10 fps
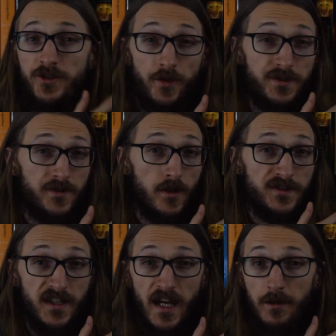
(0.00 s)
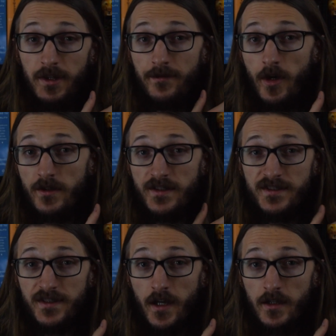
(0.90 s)
to the Stars Academy of Arts and
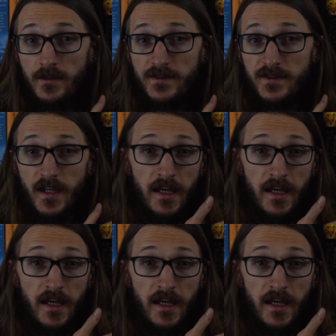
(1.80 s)
Science